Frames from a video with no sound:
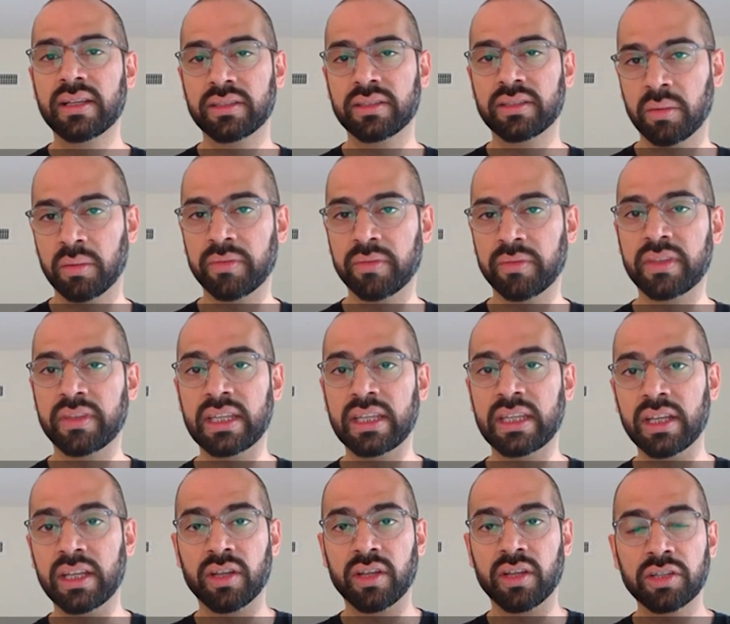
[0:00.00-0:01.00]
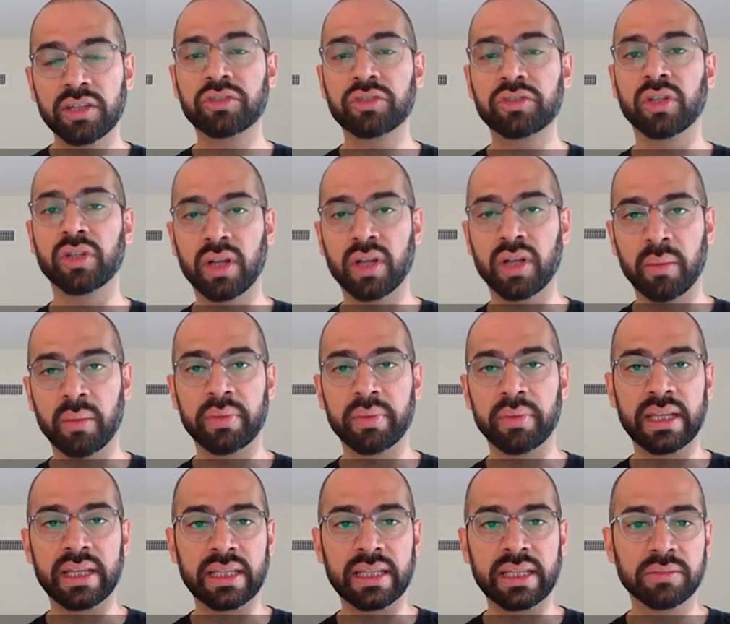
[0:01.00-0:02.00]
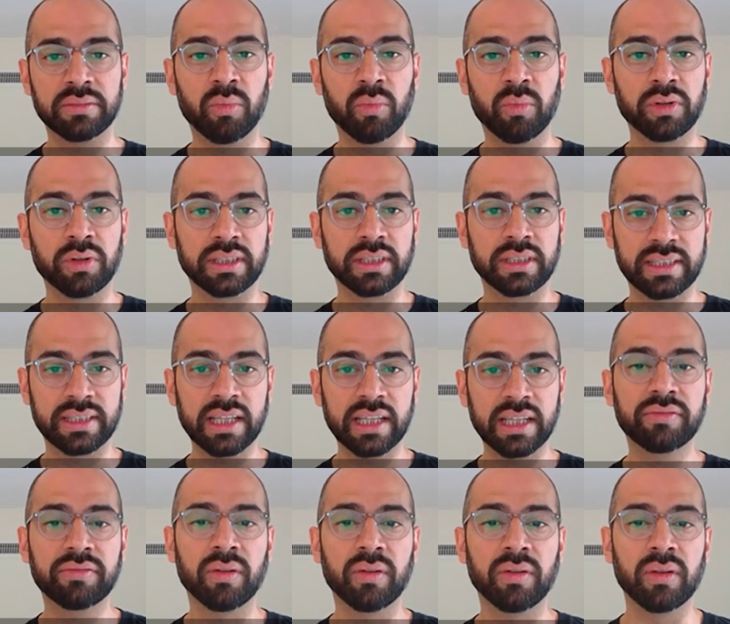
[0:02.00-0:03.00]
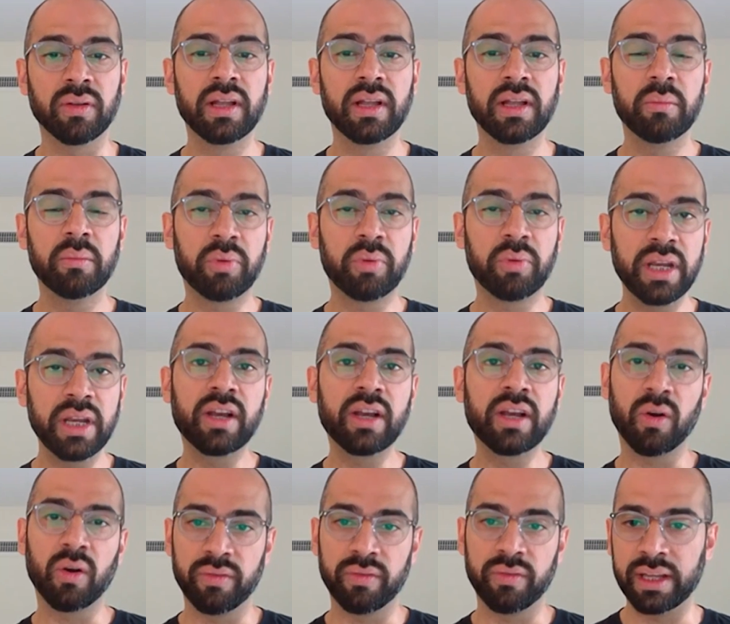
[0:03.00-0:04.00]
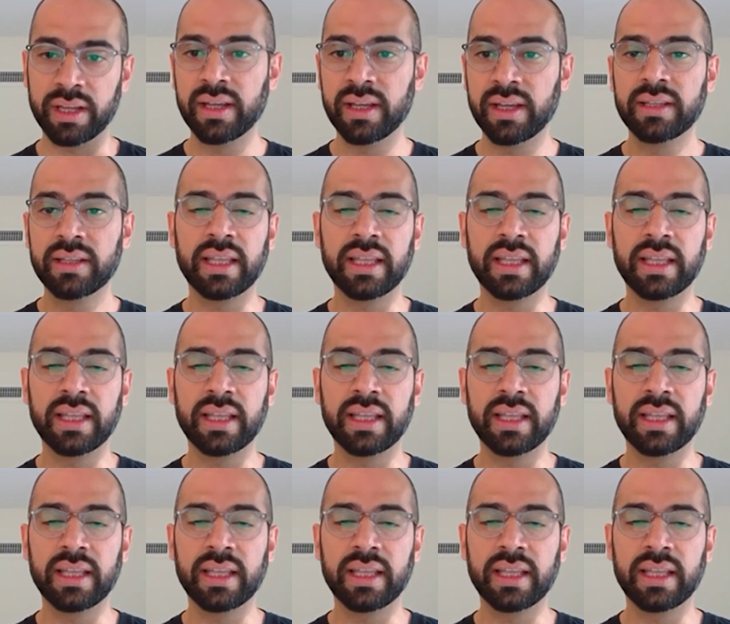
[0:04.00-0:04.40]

some of the industrial companies more successful pre-COVID,